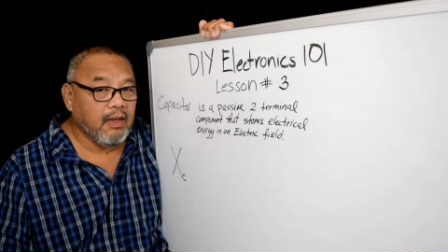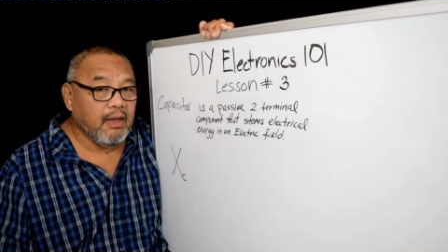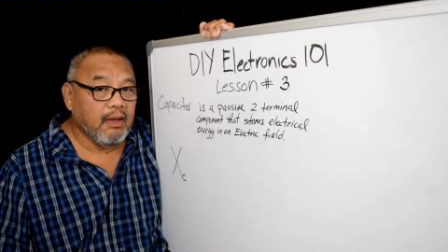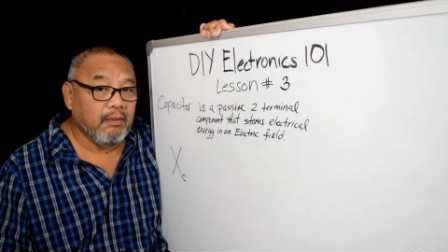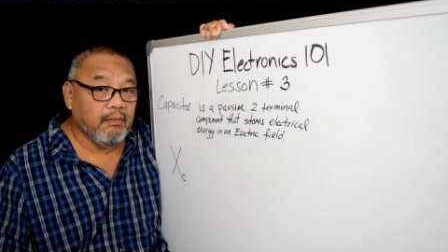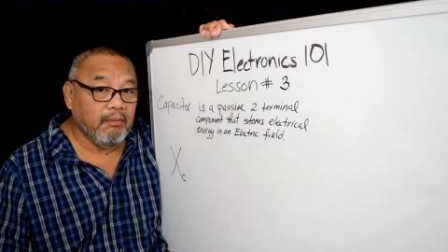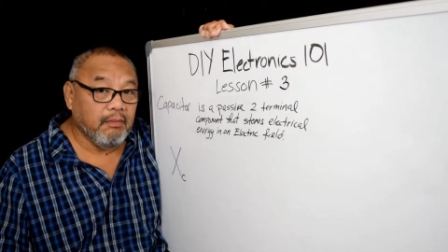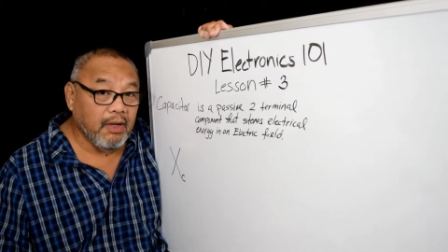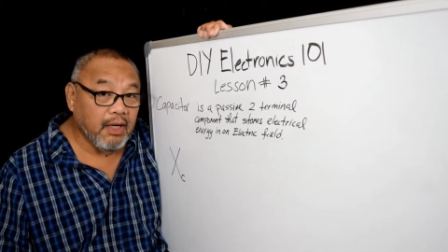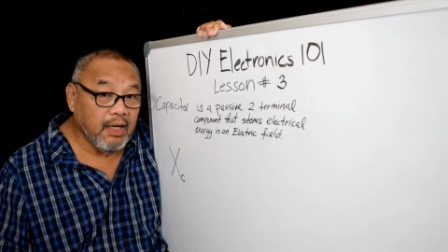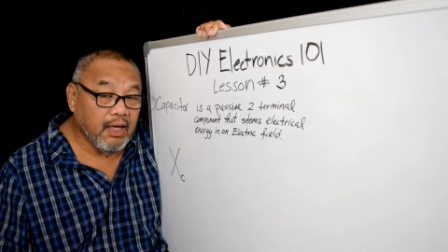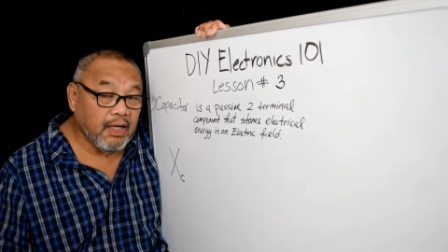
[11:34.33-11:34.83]

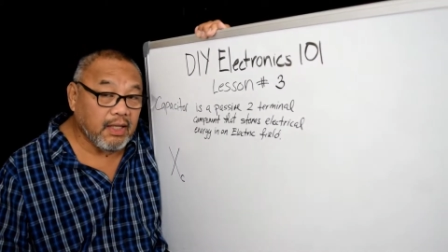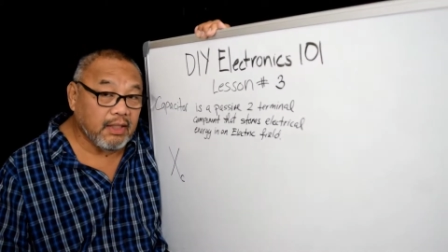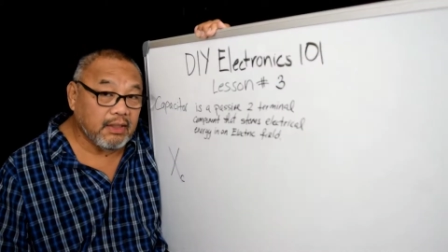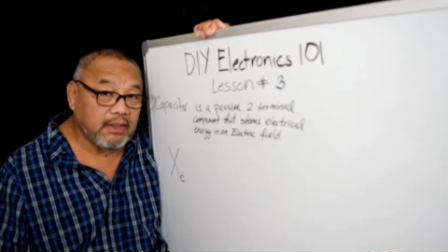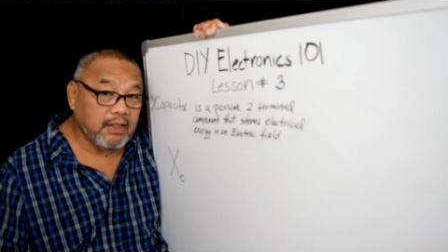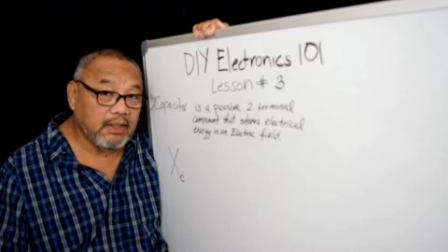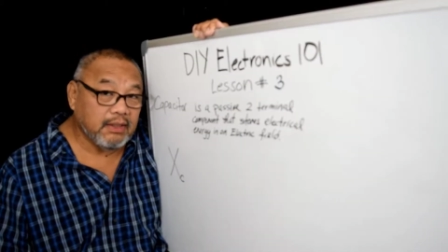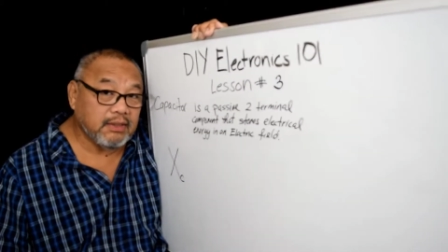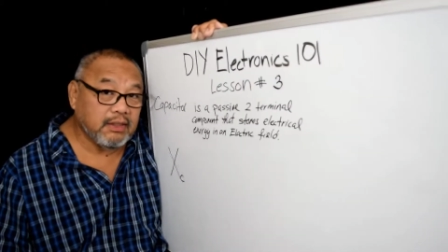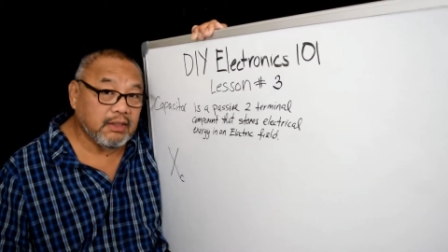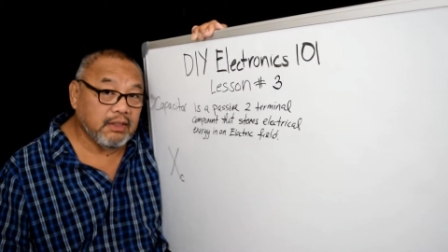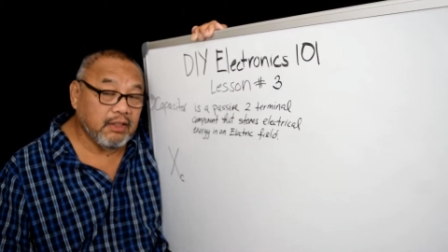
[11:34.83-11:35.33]
But
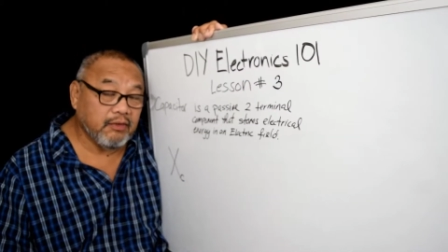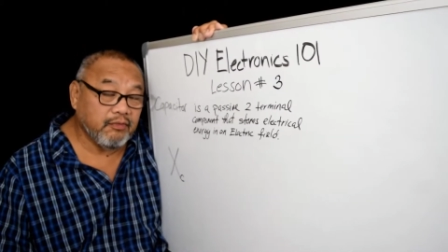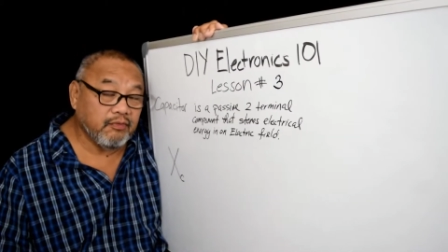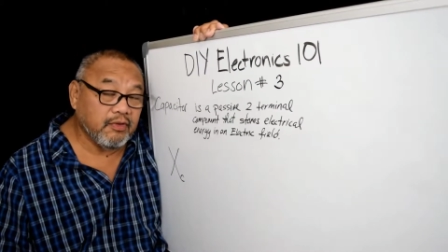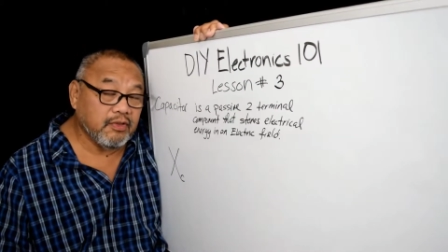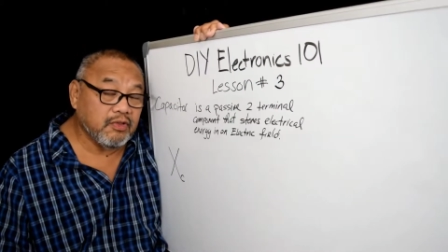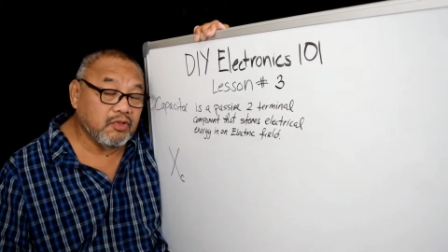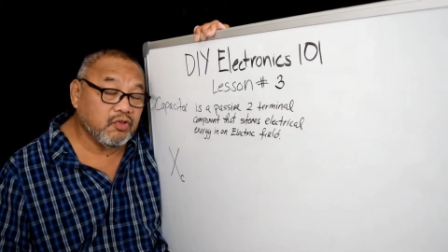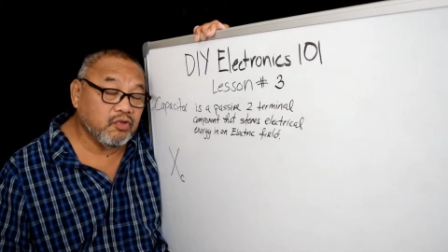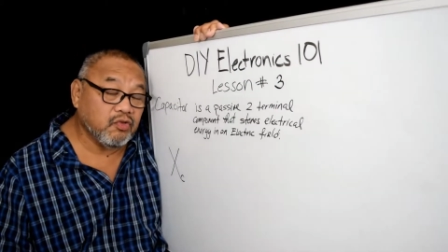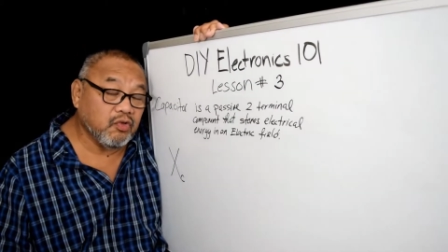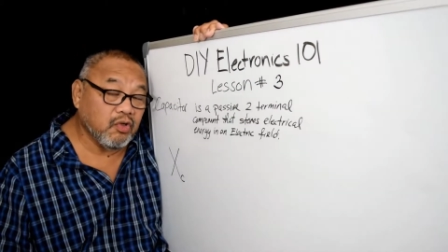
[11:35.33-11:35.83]
it's a different
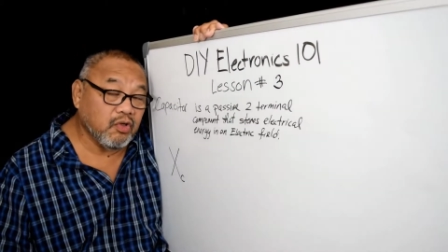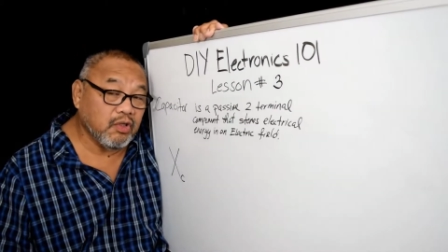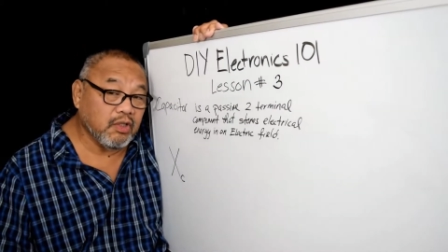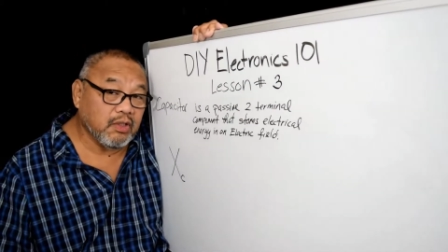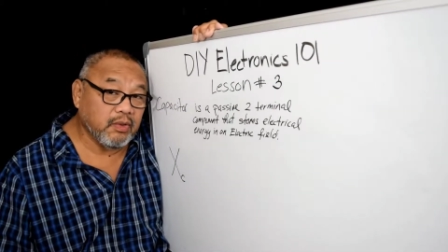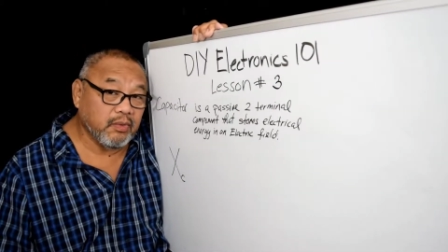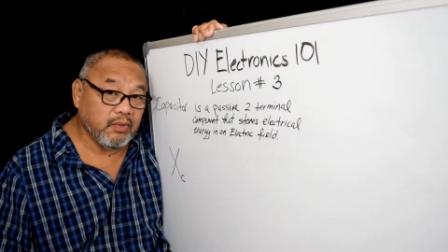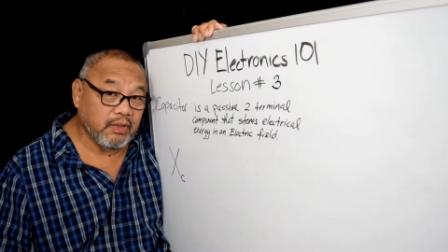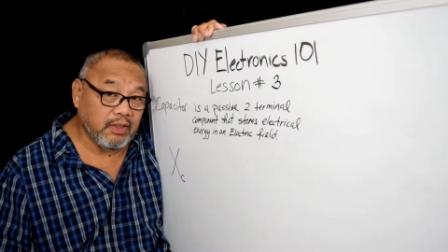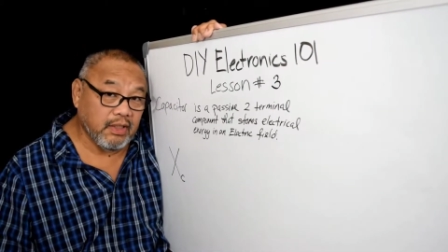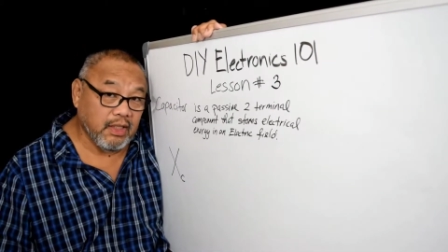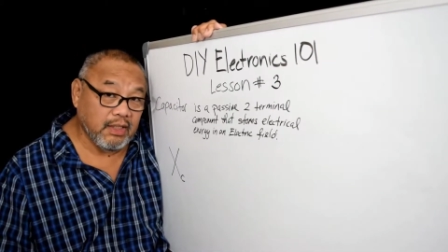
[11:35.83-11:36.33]
story
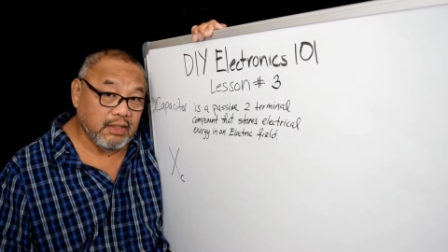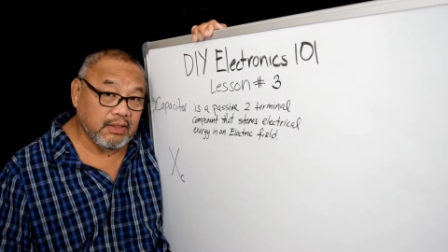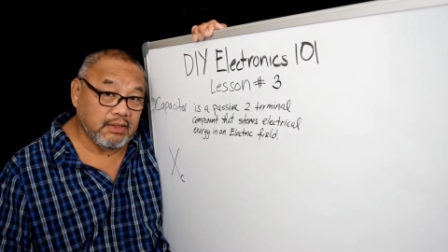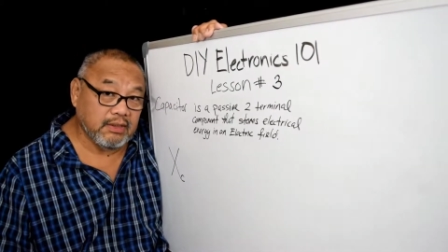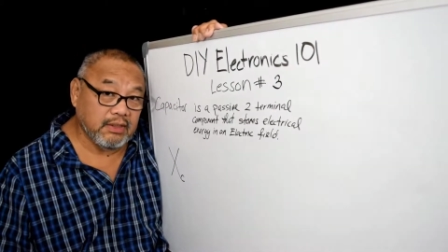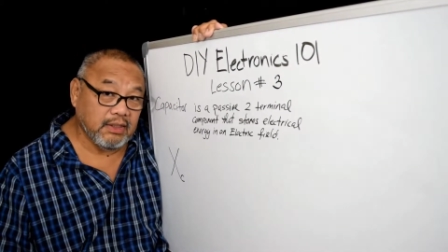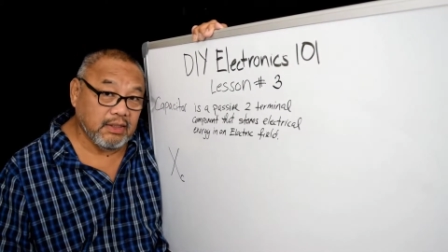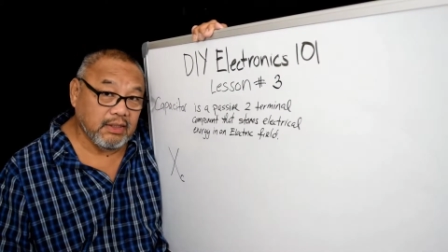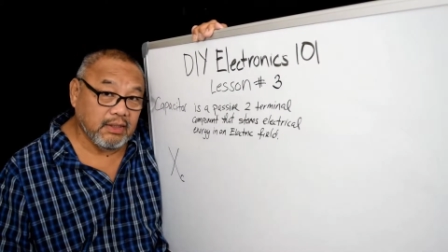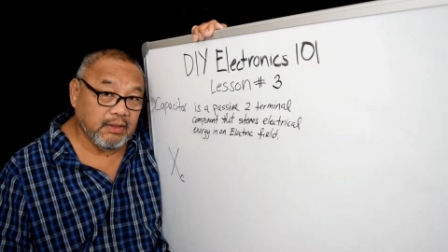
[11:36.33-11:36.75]
with AC.